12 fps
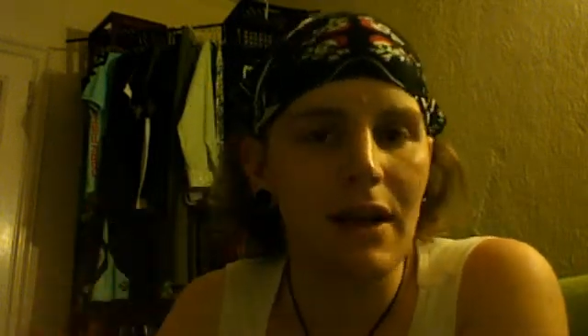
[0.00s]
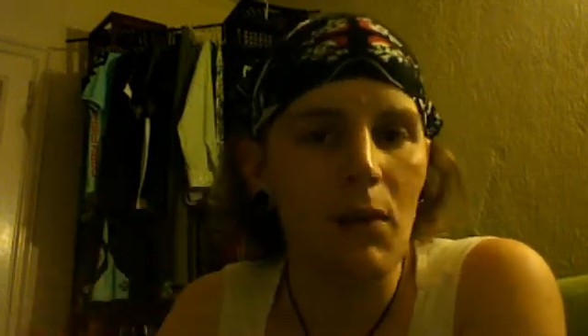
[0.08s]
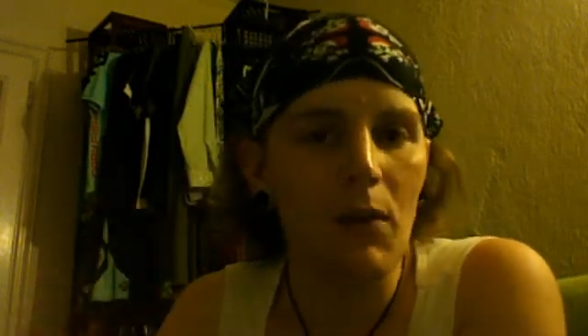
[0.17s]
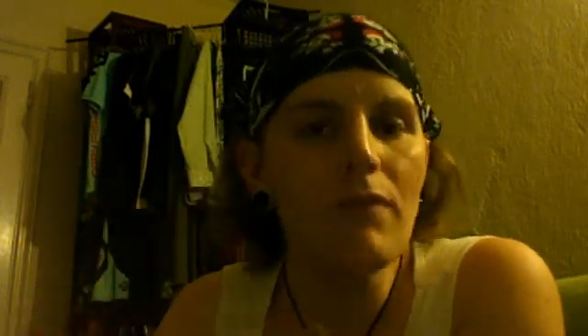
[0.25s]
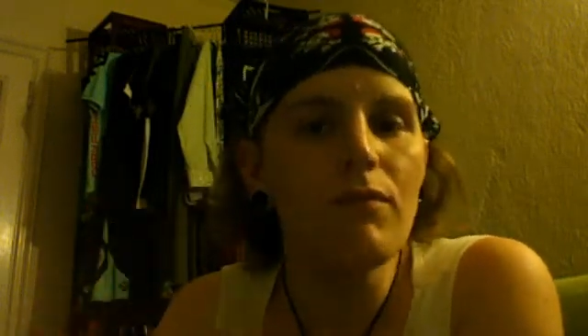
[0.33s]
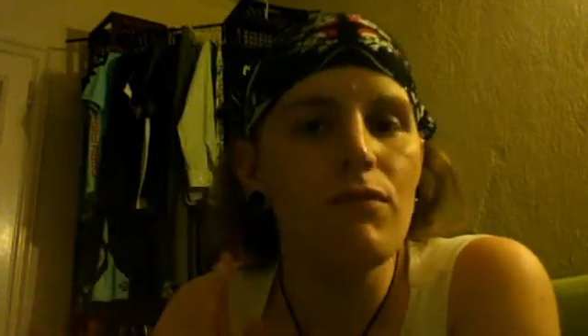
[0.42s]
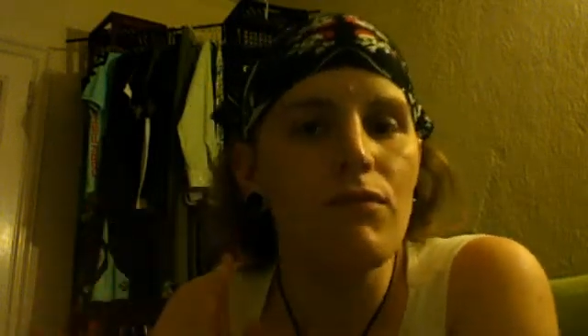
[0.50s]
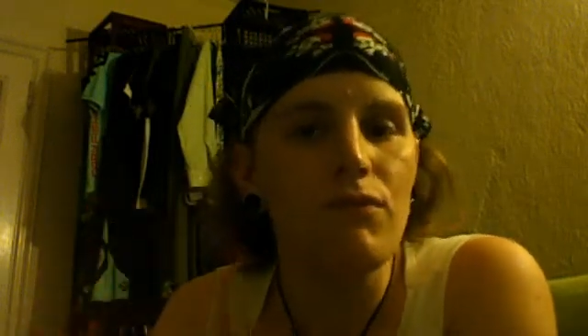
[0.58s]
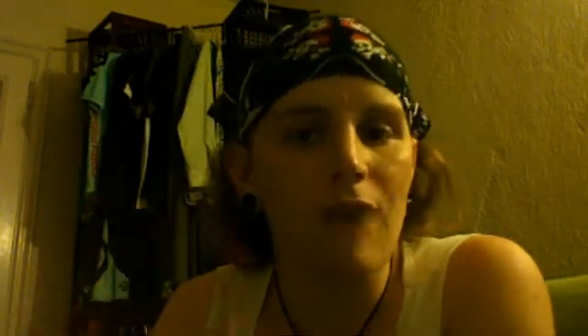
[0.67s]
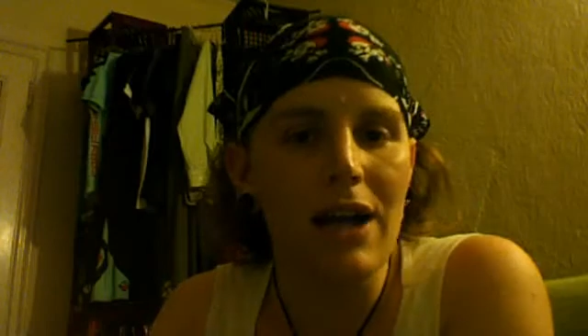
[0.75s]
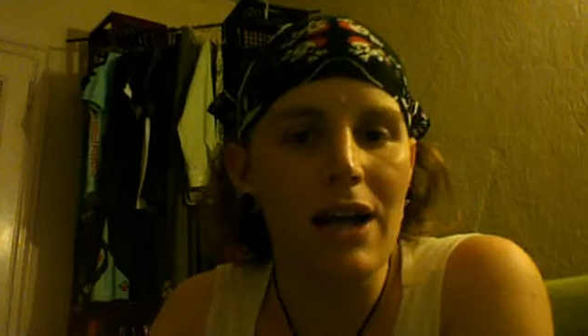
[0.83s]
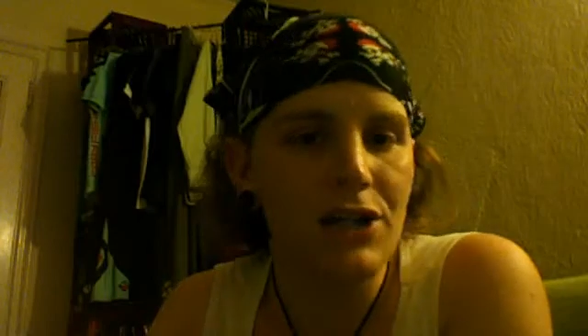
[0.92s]
What
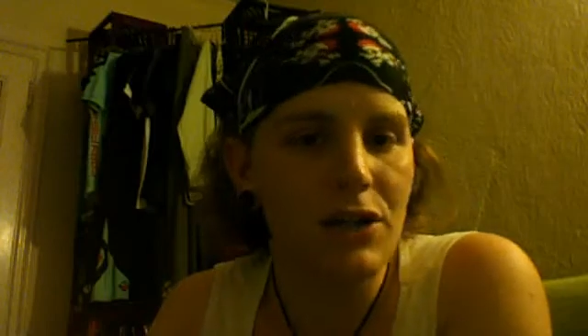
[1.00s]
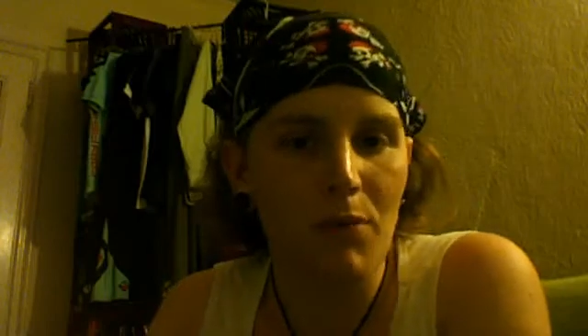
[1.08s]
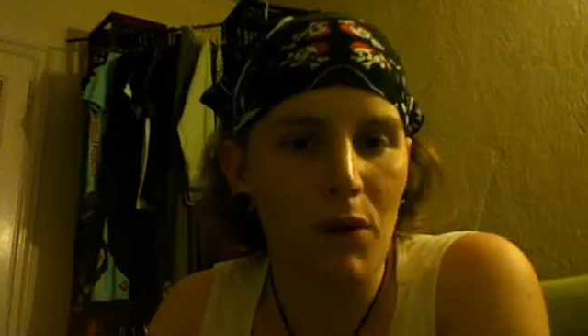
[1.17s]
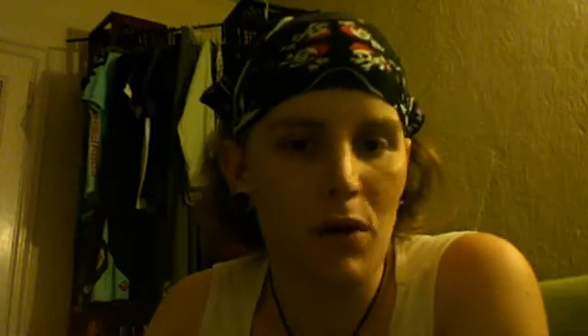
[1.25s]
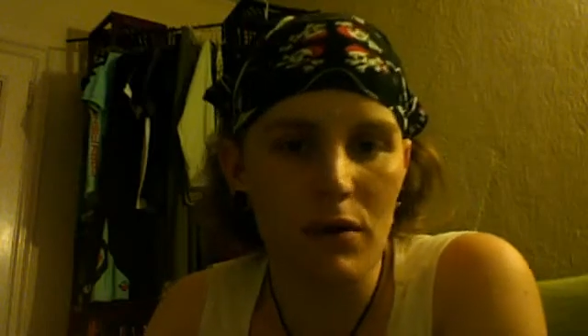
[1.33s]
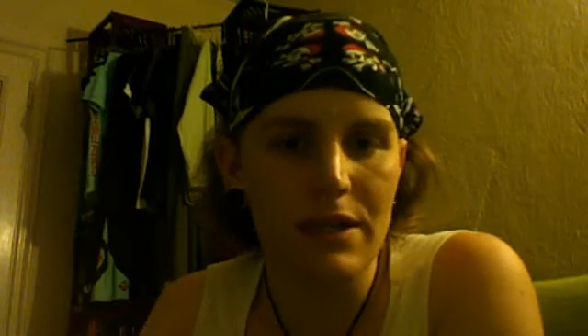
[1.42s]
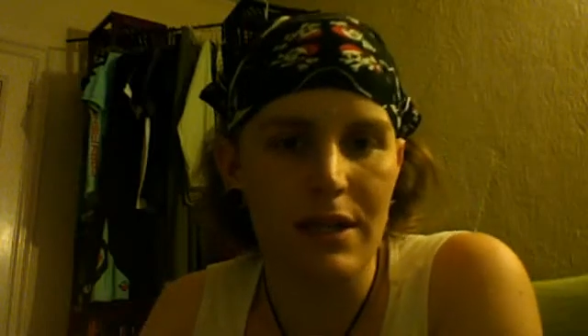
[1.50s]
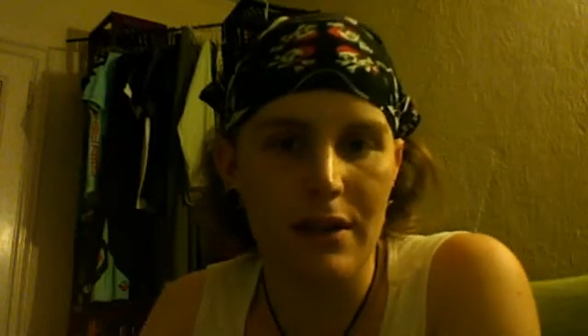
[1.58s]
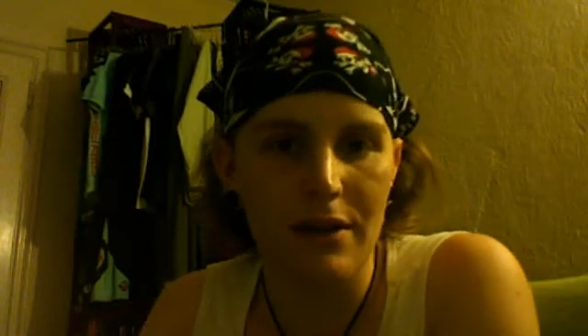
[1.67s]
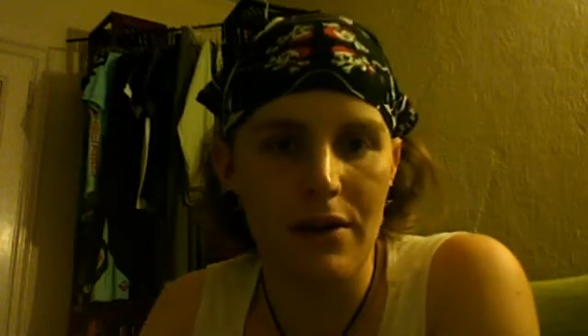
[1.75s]
rational person